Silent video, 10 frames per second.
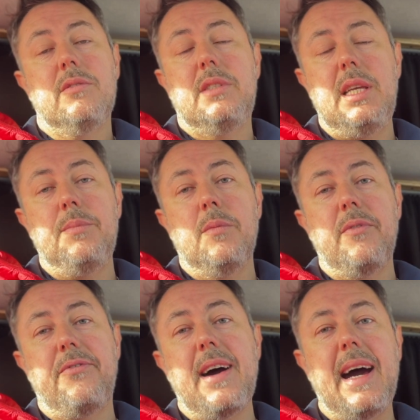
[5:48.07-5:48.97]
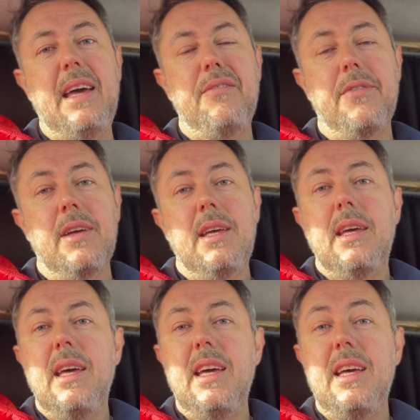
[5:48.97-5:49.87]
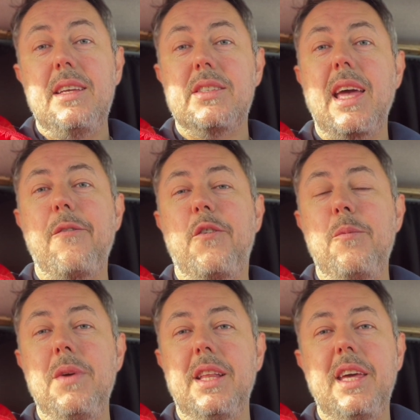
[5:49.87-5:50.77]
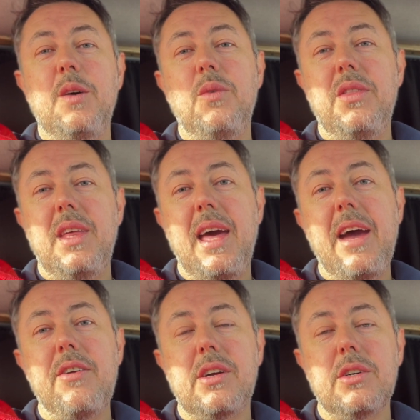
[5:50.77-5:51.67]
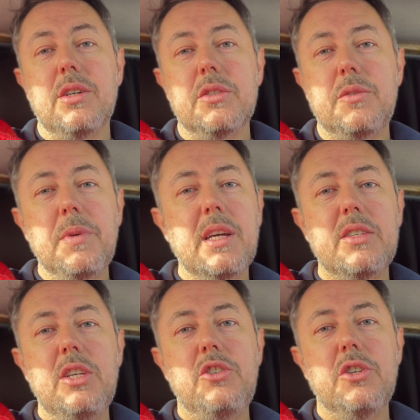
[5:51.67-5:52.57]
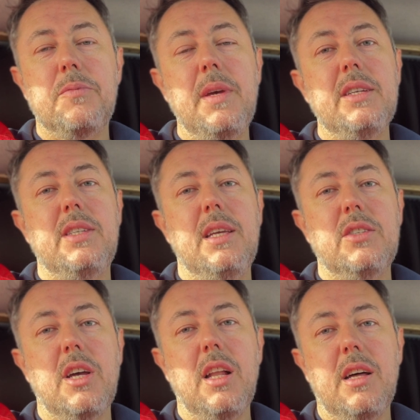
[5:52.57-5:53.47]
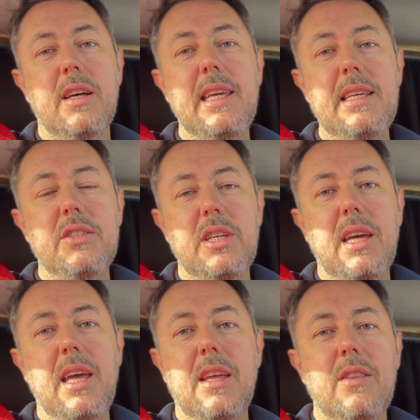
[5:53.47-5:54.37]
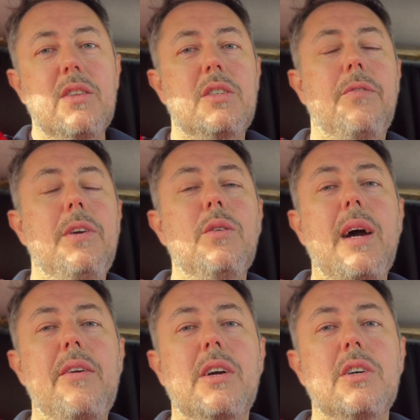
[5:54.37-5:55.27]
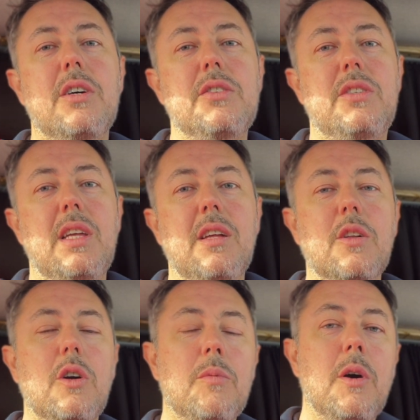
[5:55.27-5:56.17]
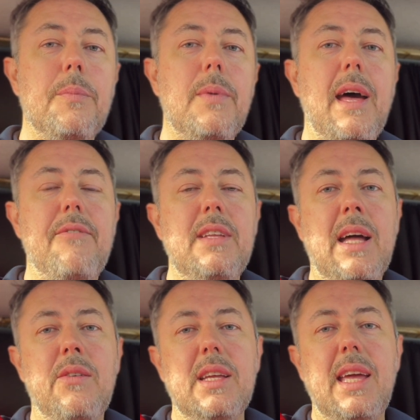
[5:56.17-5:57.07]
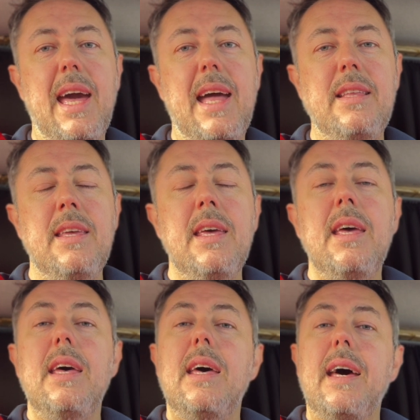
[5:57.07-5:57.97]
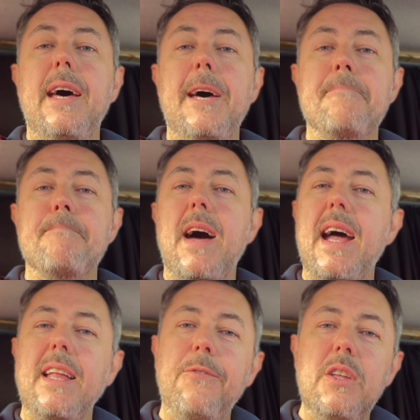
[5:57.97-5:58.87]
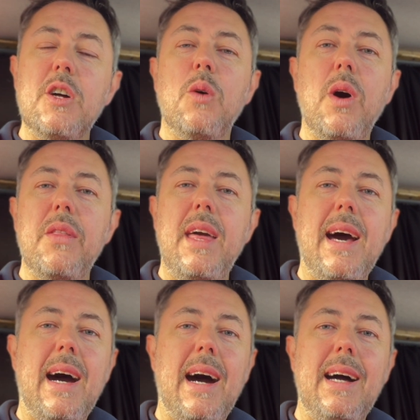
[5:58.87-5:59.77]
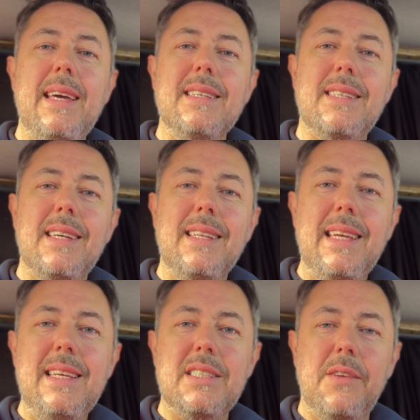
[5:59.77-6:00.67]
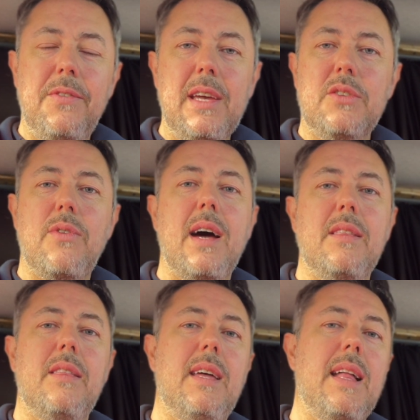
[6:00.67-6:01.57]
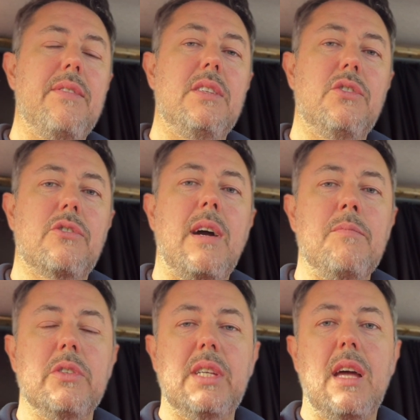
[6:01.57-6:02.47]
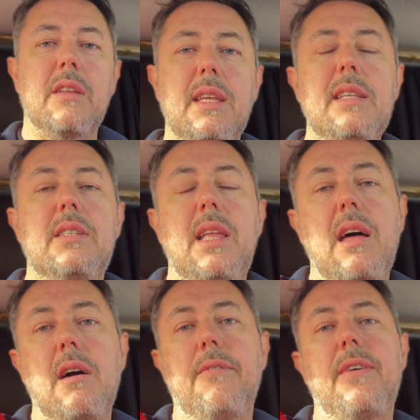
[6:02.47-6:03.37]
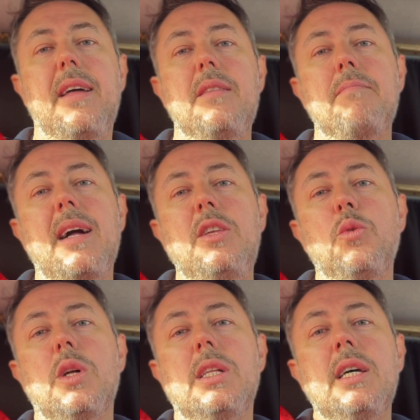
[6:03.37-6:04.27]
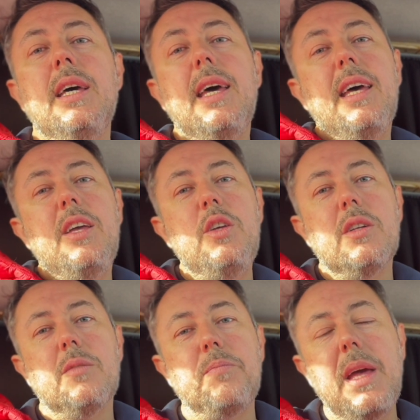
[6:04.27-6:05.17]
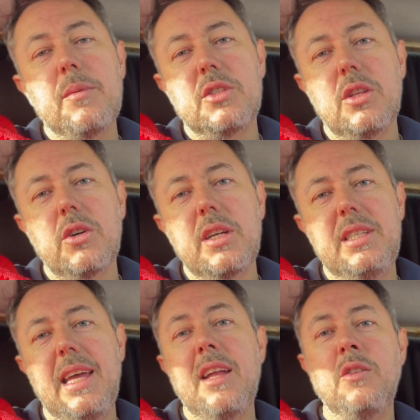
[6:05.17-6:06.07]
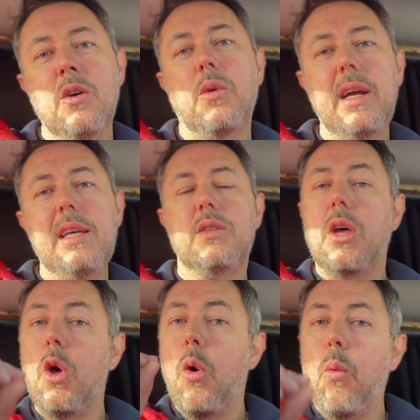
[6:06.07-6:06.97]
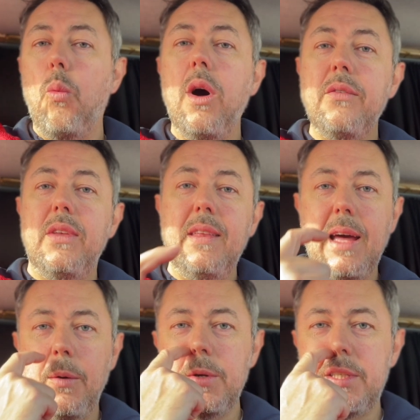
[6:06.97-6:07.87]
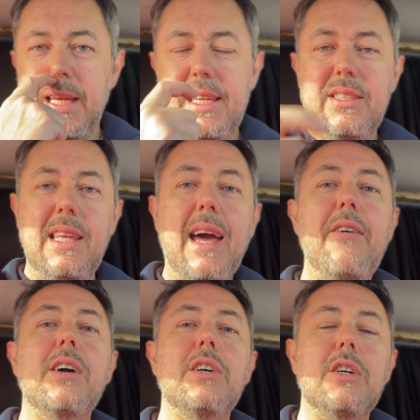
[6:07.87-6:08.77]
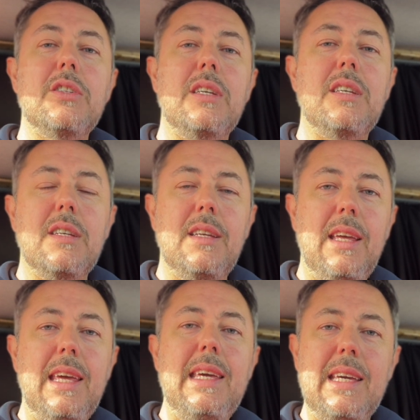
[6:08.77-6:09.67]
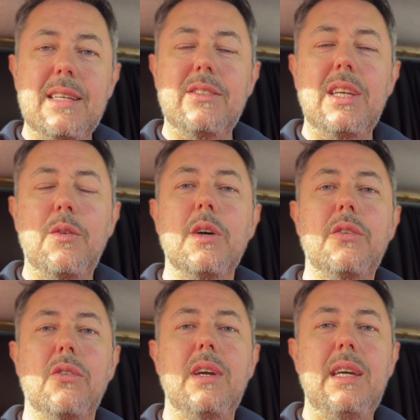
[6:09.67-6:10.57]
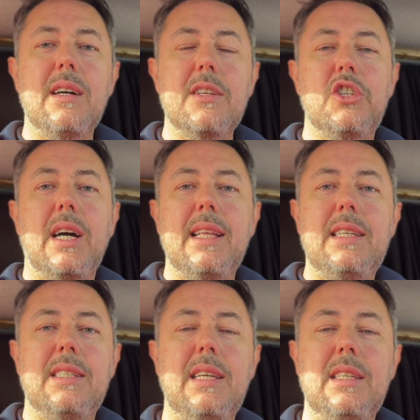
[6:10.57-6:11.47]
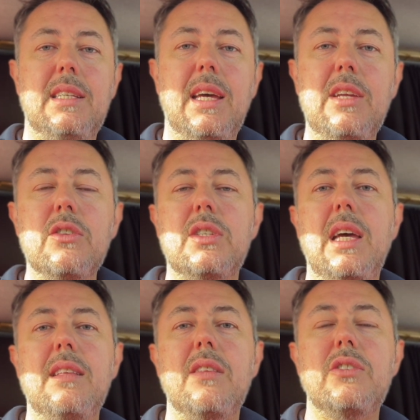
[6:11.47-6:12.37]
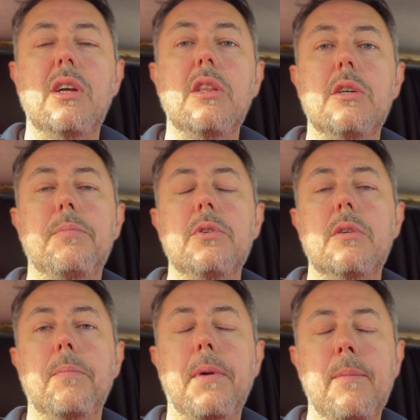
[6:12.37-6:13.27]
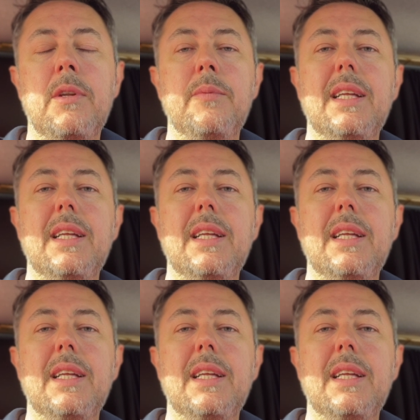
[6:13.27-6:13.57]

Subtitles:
Tip number 5 is get familiar with the error codes, because it just makes things a lot easier. There's a few error codes that will come up every now and again. And if you know what they are, it's an easy fix. Rather than having to scramble to get on internet or find the manual, you'll be able to look at it and know where it is. One thing that I would say is the error code E03 on a Chinese heater. It does say that there's a glow plug problem.